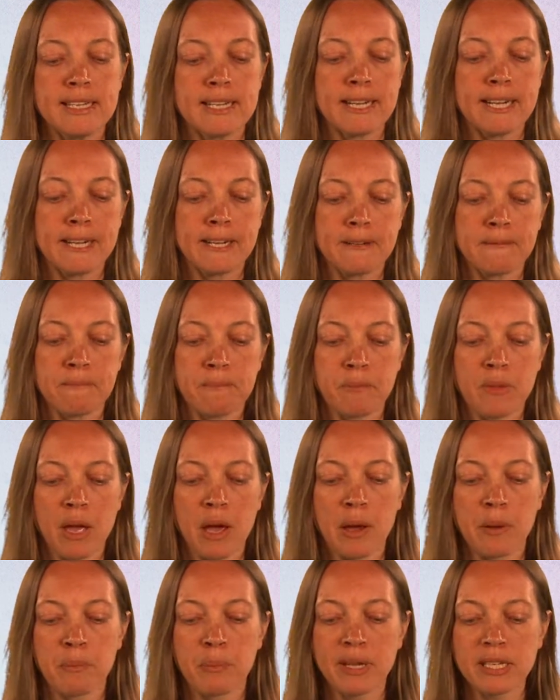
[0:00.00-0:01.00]
Um,
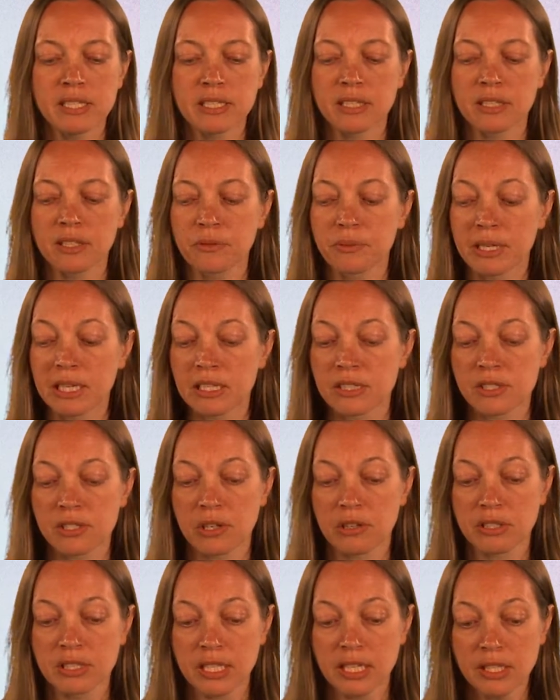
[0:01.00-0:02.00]
and basically,
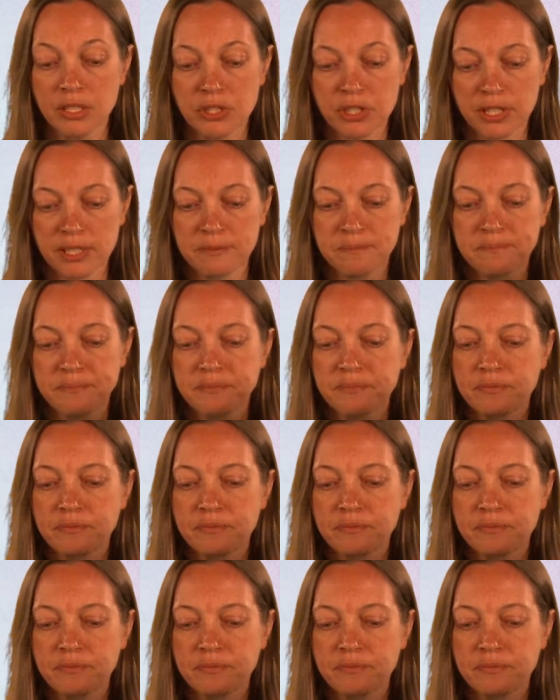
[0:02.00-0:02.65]
reconsolidation